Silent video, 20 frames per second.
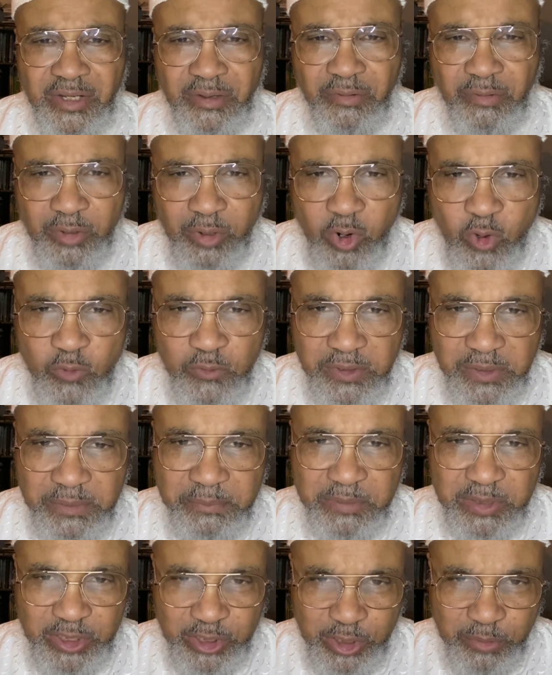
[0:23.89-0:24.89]
But
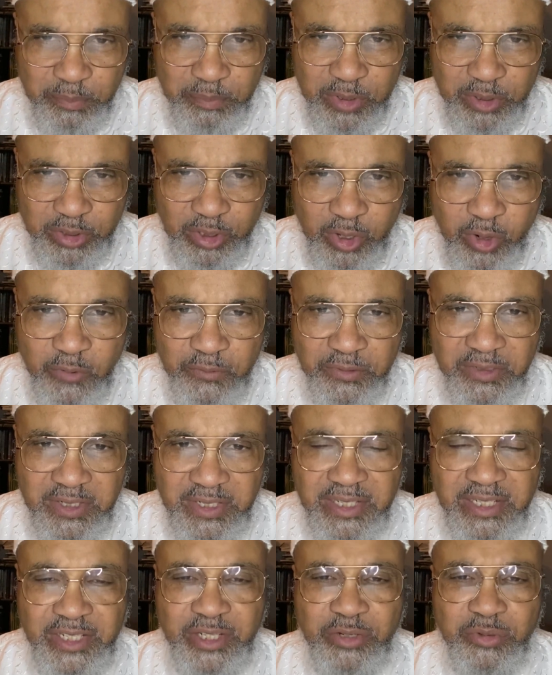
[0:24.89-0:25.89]

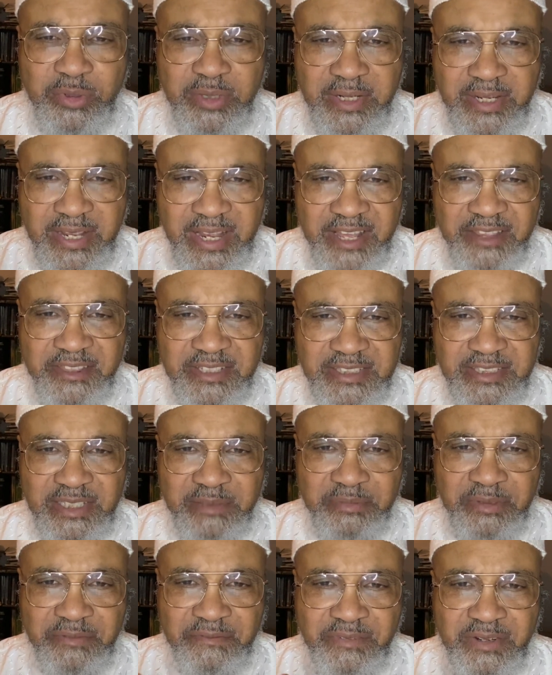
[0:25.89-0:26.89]
hopefully you will gather
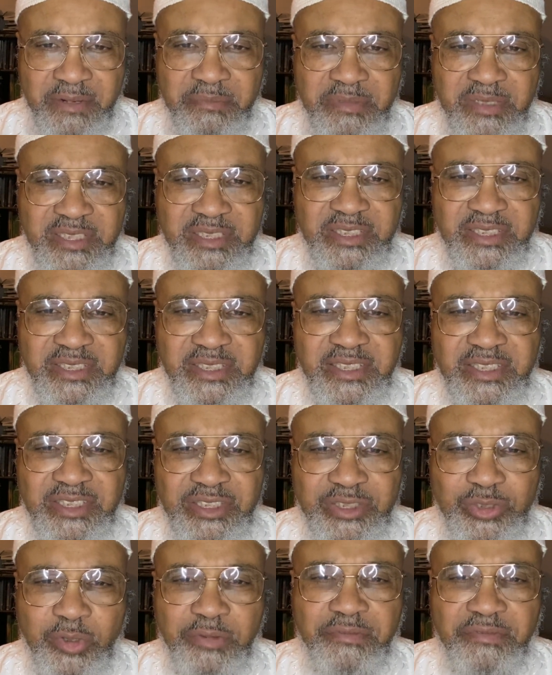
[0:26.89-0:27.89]
something from this
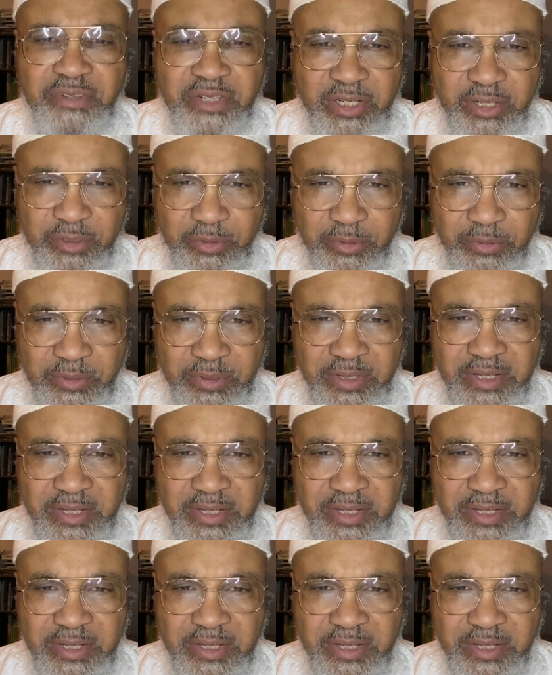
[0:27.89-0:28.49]
short video